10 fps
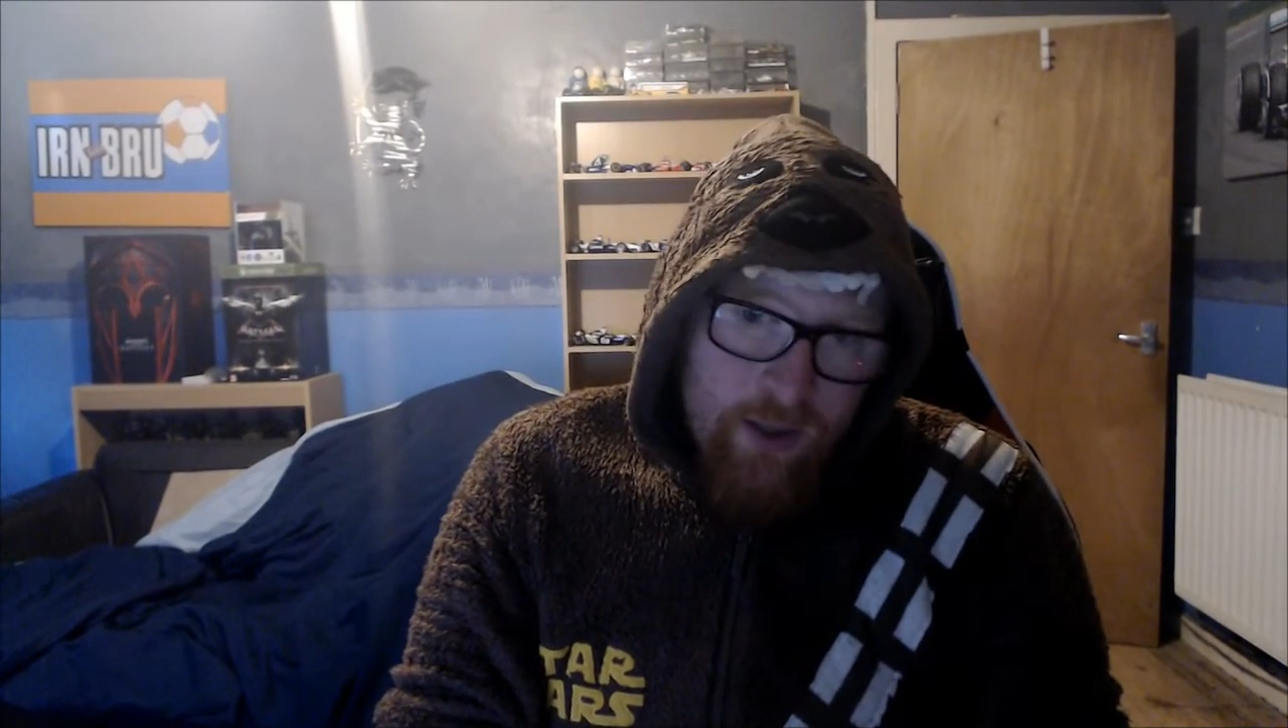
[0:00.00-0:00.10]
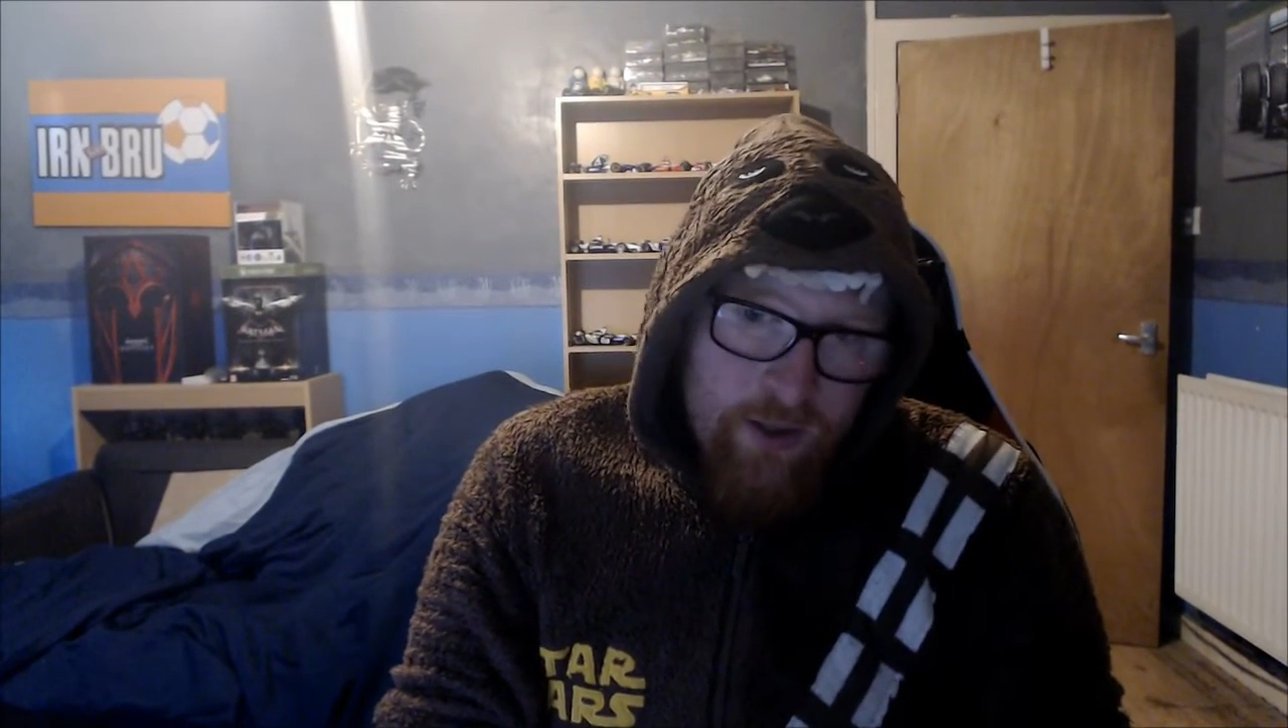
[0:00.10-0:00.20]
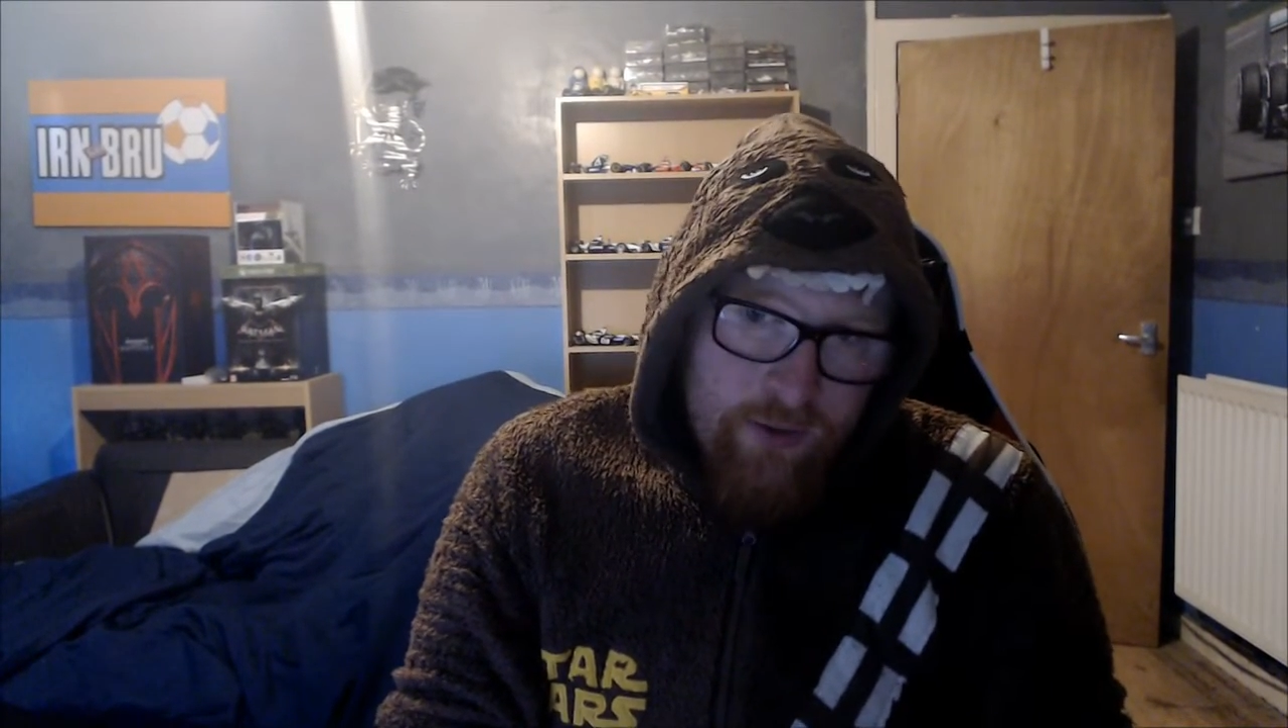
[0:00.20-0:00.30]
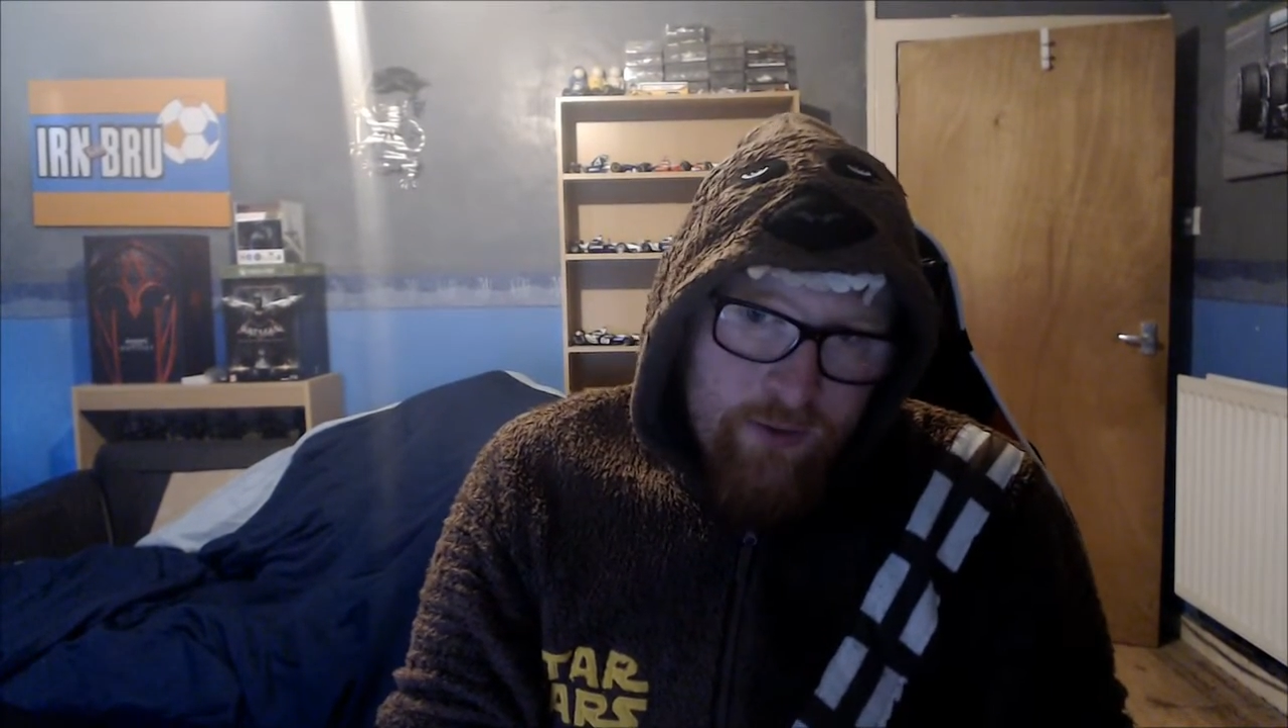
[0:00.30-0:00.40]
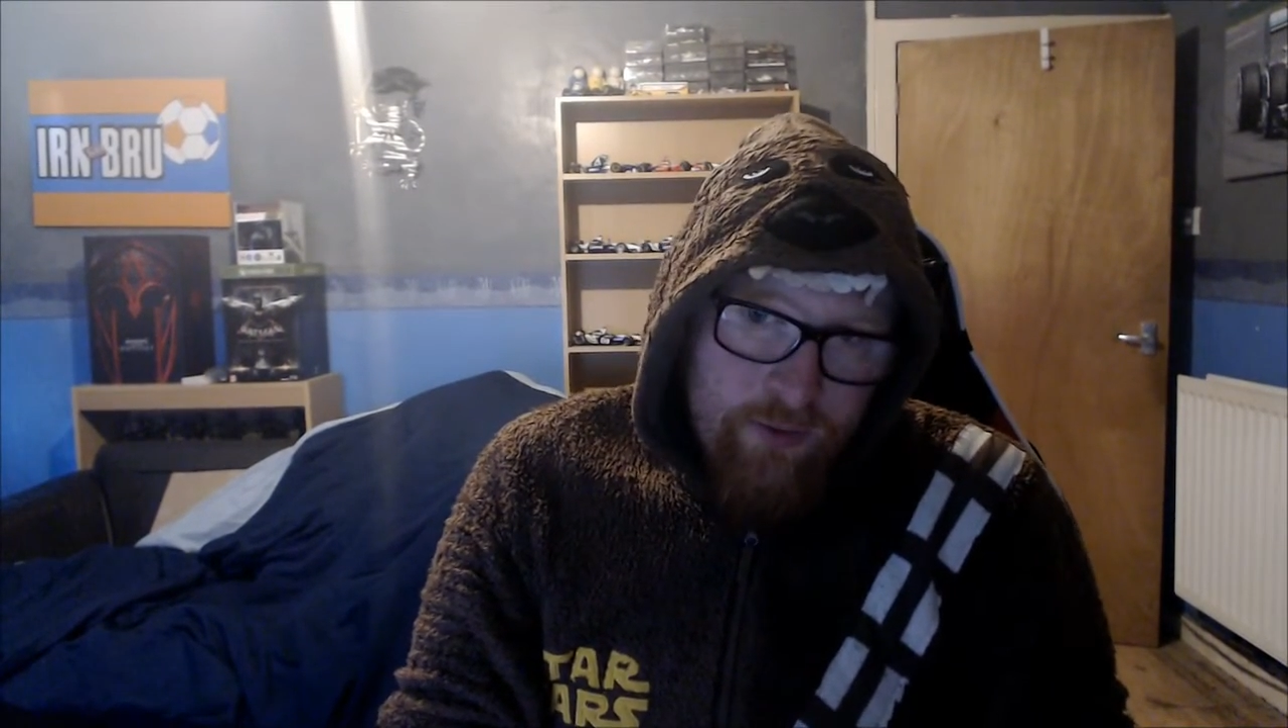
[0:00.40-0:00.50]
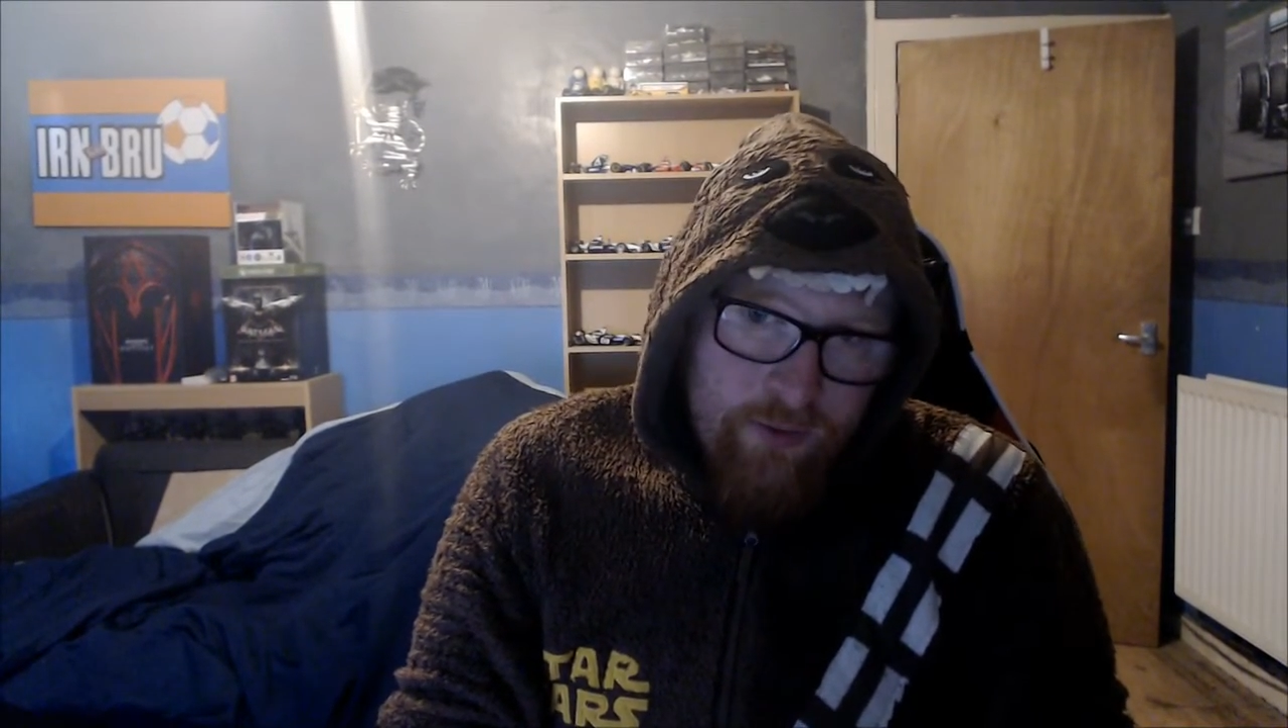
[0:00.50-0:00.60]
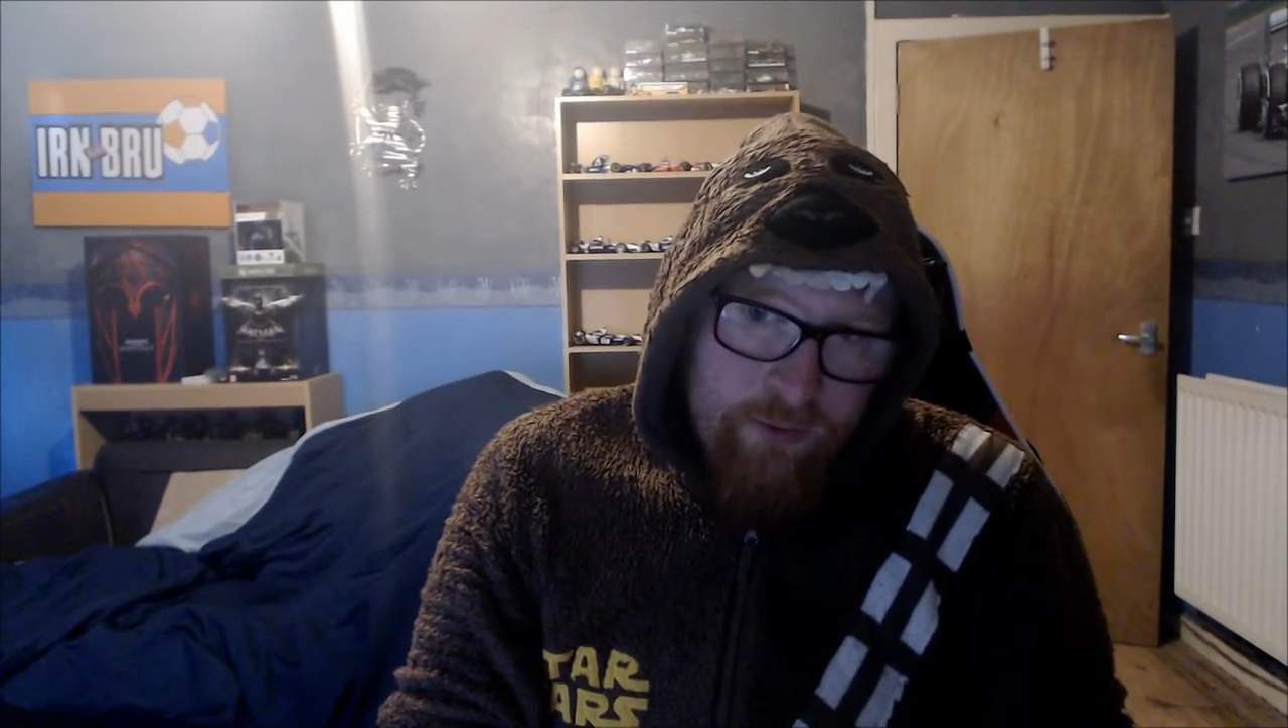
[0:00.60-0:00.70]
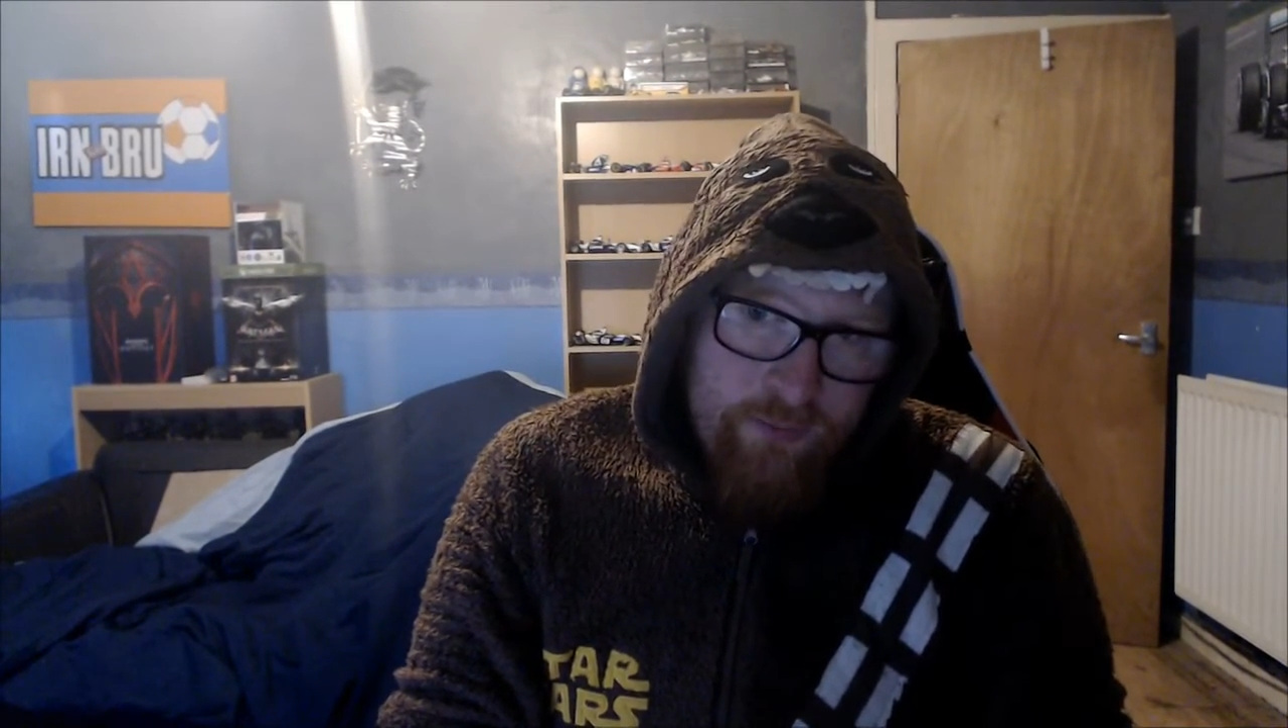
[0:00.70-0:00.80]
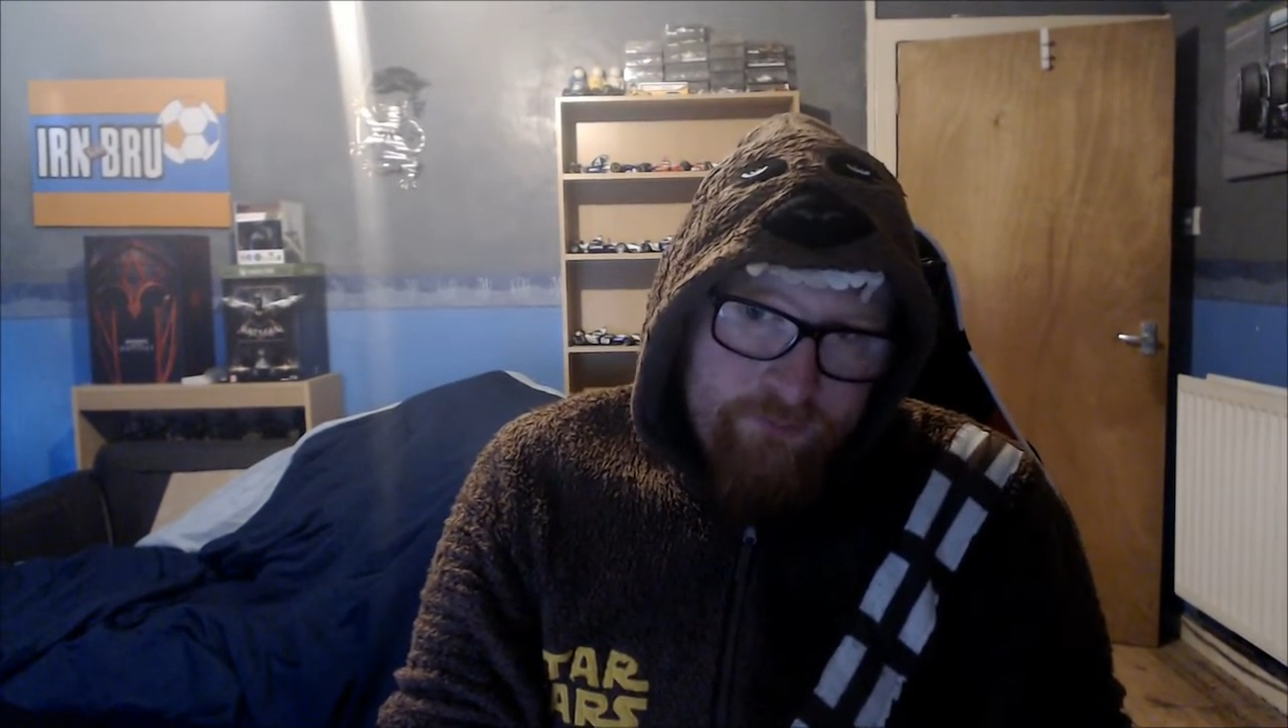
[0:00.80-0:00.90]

So